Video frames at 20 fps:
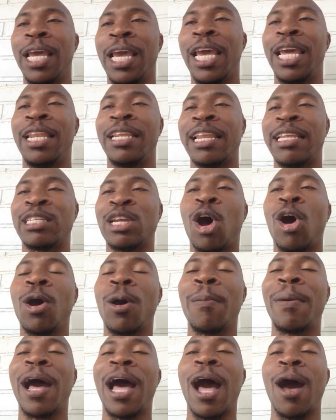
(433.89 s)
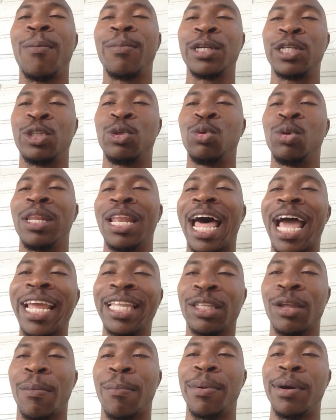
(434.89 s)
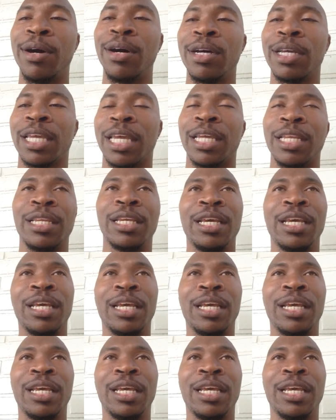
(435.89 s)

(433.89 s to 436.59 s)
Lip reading: and talk about how much you like the book and,